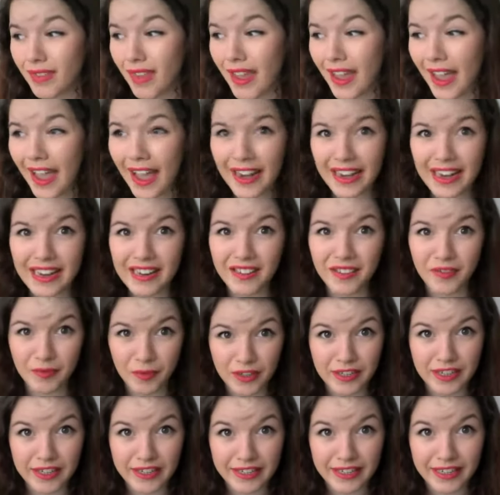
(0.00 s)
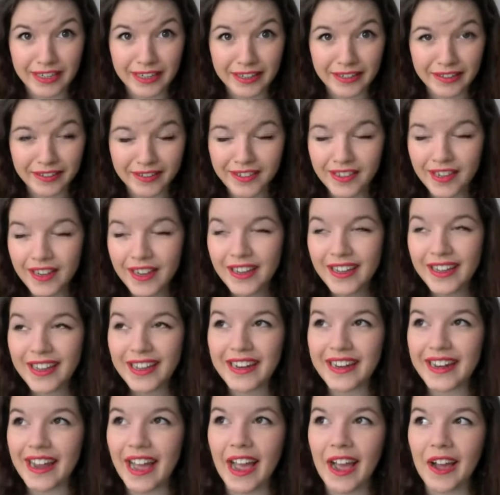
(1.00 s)
it's ridiculous.
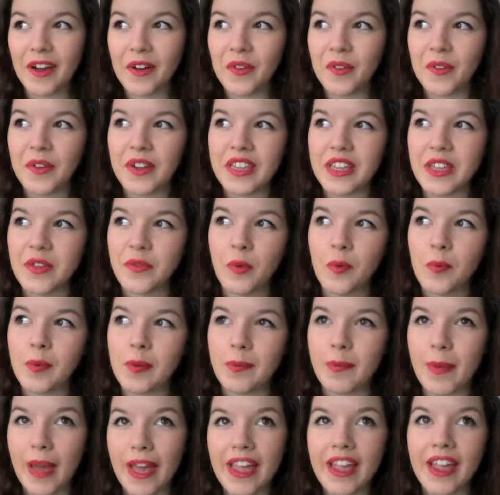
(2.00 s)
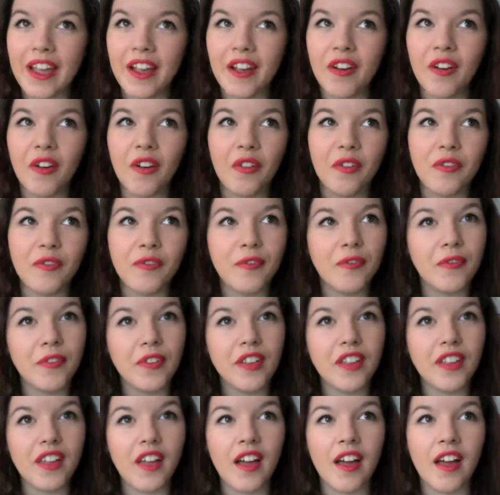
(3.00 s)
Now you will be paying off
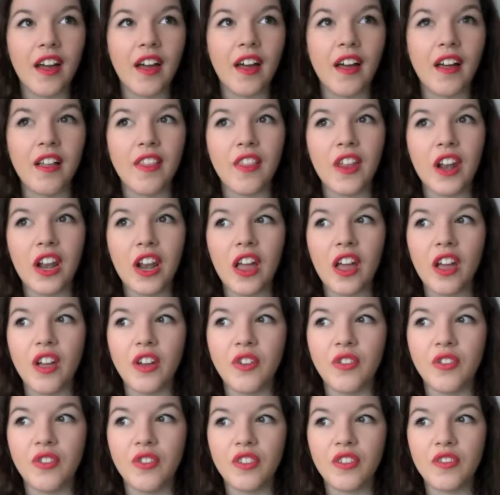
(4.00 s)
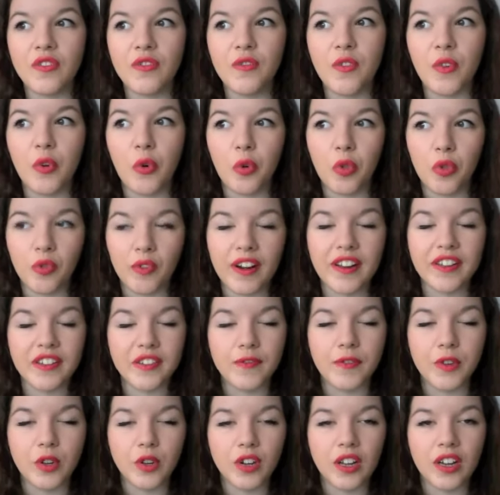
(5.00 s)
the loan for the rest
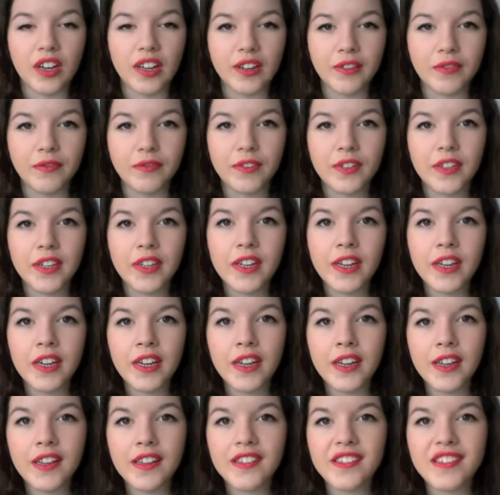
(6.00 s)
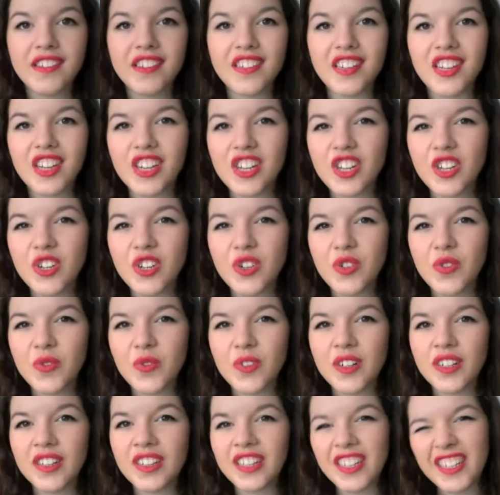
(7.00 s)
of your life. So
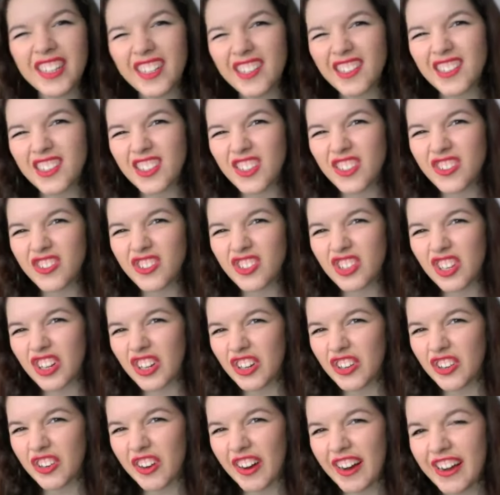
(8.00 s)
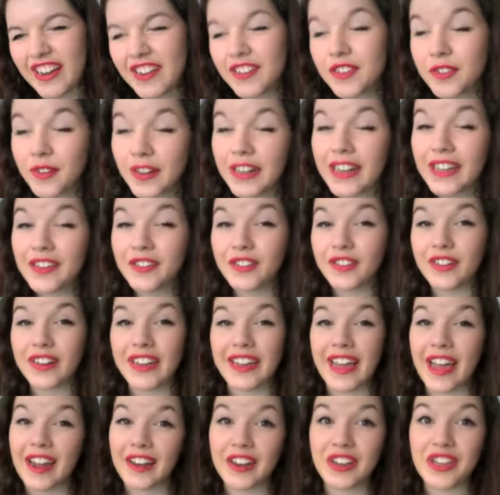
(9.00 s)
that's not so great. So I literally
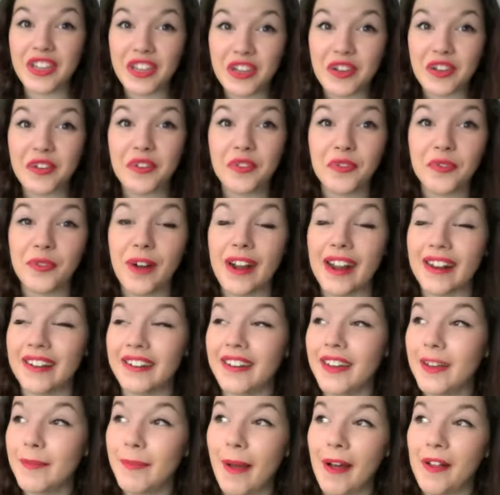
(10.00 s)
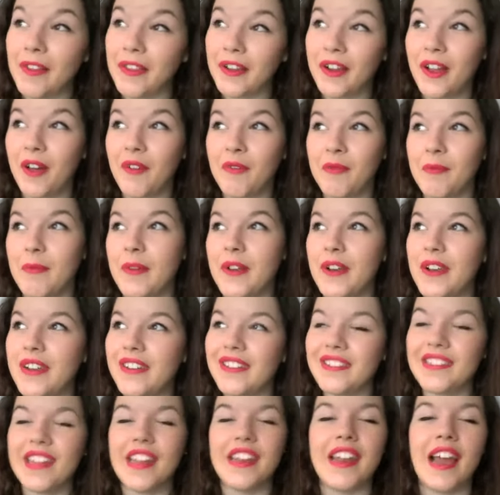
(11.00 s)
had a huge rant about the government
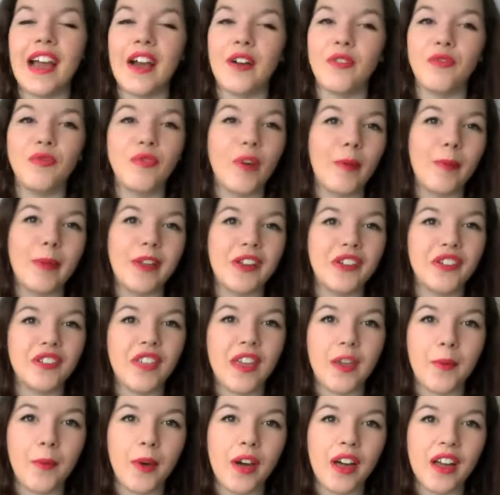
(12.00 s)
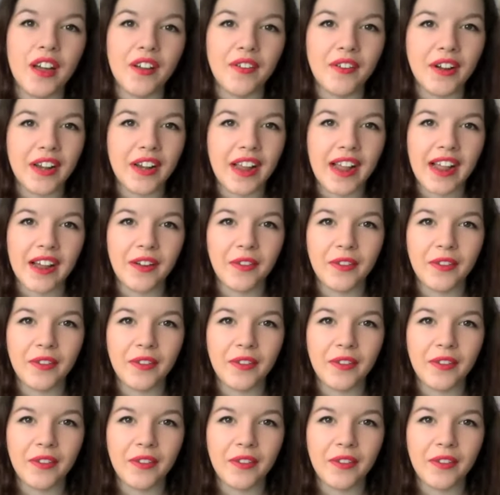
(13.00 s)
and said how rubbish they were and how